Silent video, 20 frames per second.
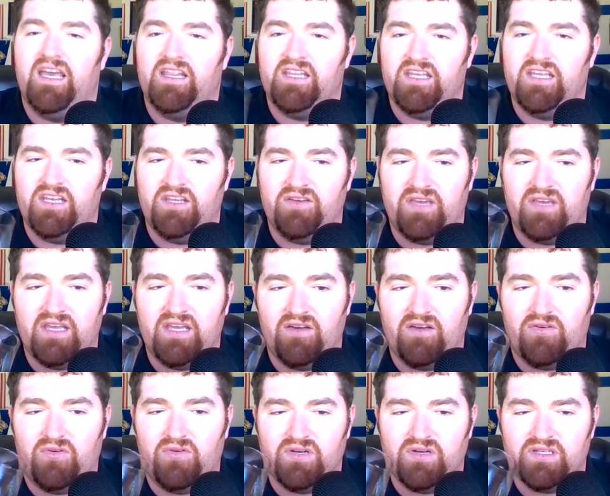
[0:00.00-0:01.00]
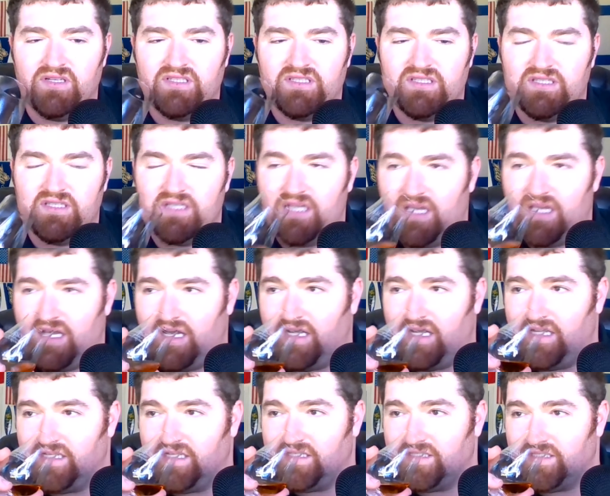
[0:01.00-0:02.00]
And then you get, of course,
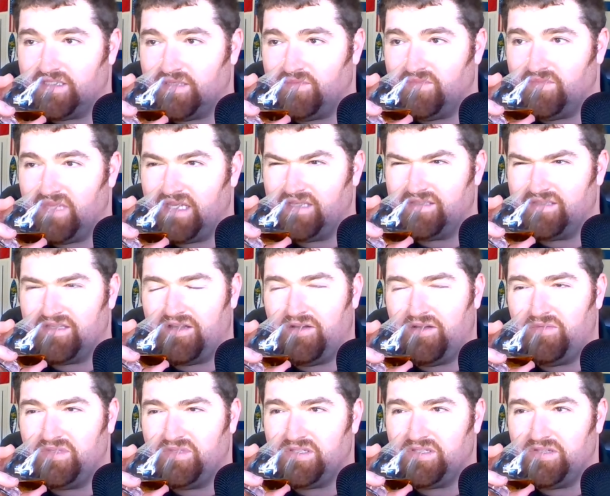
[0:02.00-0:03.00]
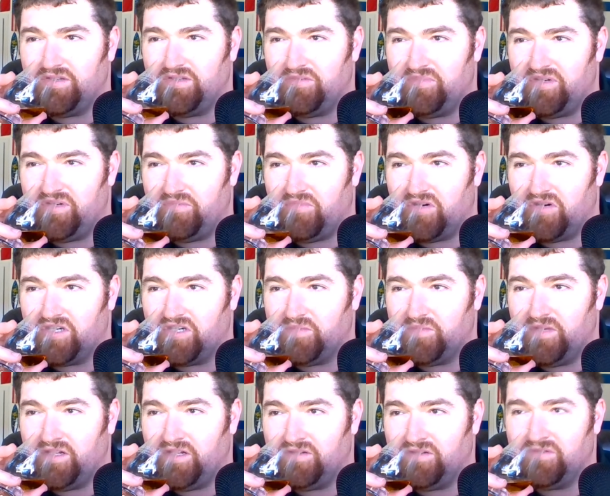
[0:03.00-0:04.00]
some nice, almost a little bit of
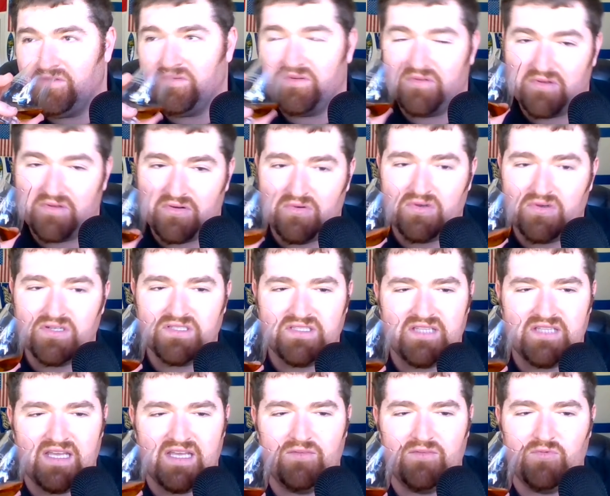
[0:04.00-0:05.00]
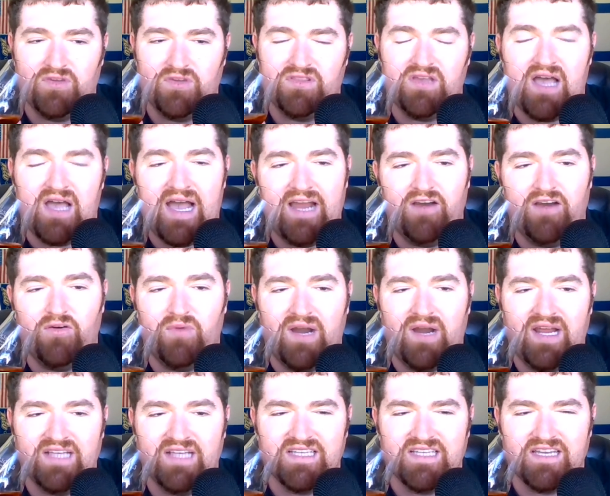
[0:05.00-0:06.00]
marshmallow. Of course, like with the
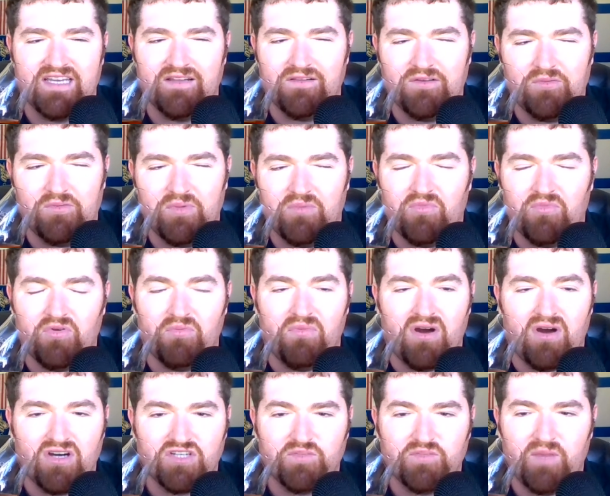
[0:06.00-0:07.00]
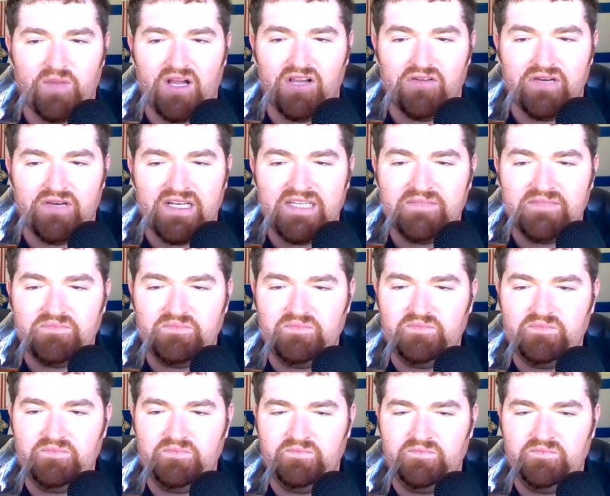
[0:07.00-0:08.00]
higher ryes, I get a little bit more marshmallow in it.